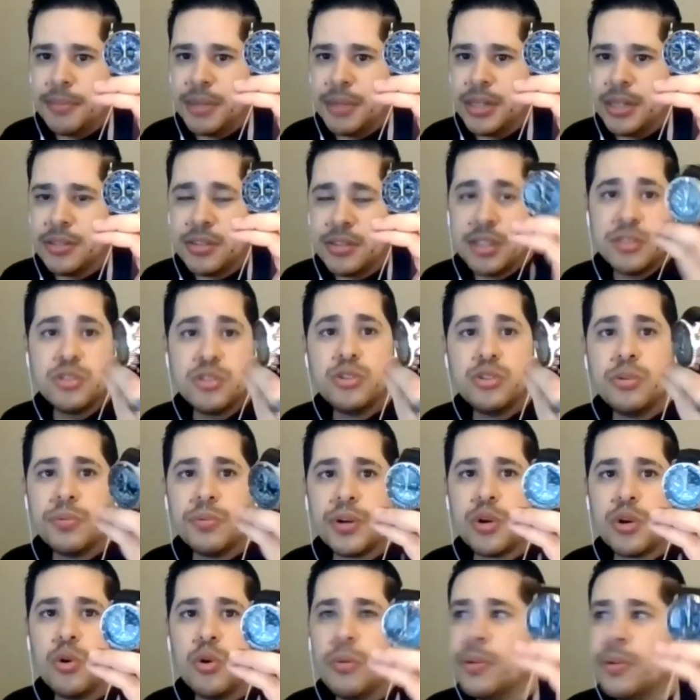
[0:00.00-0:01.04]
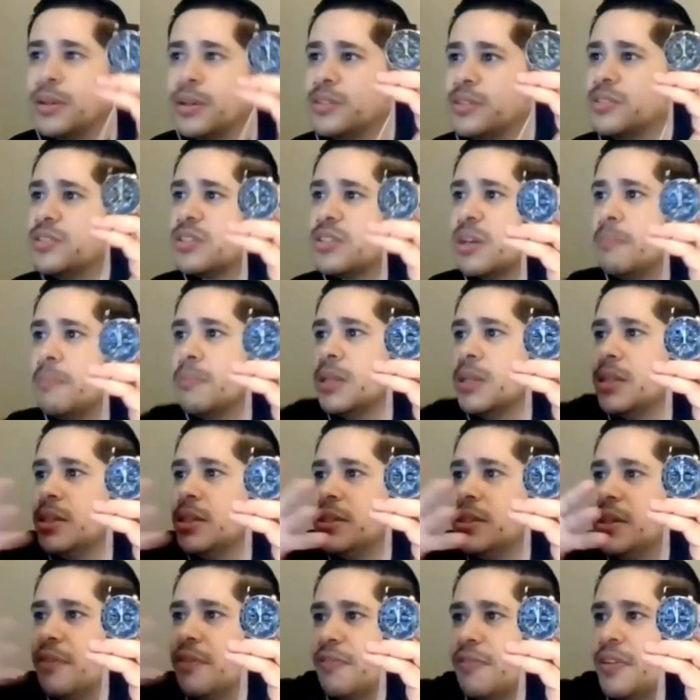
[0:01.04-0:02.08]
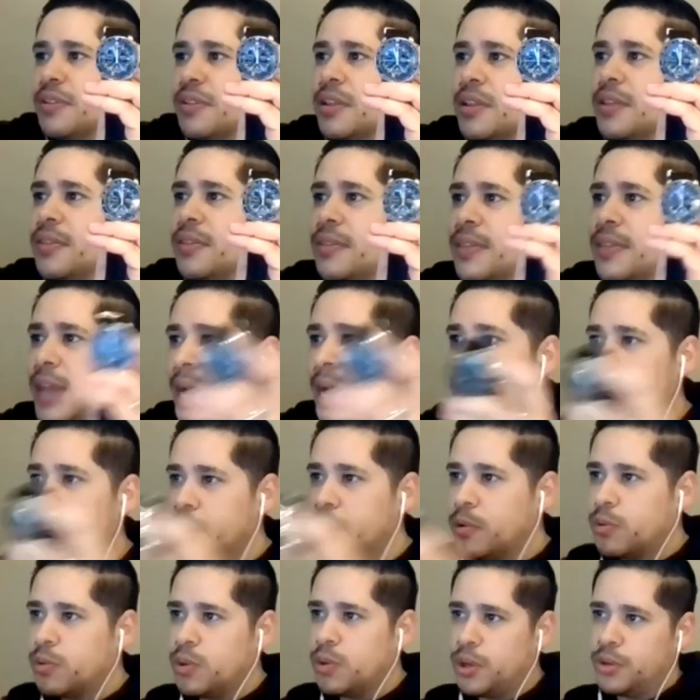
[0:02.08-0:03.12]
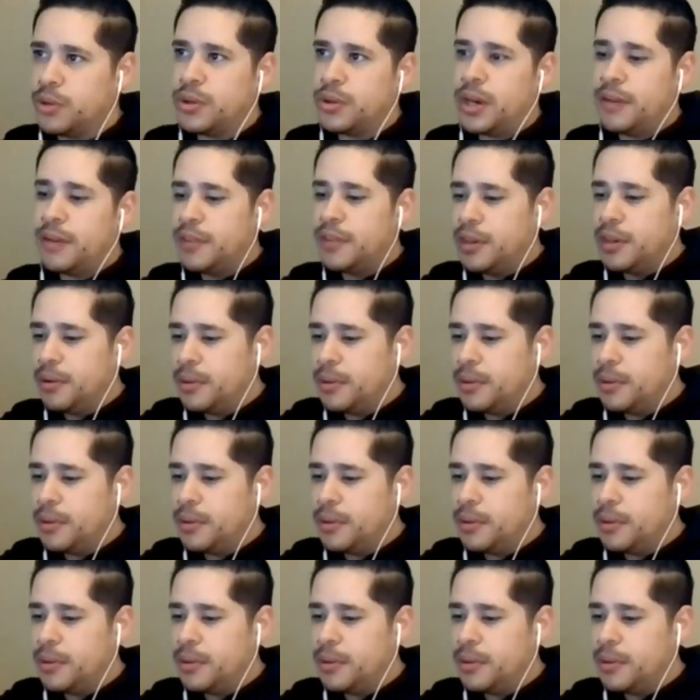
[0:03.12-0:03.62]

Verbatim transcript: I mean, it's super cool, but it's just completely different than that chronograph.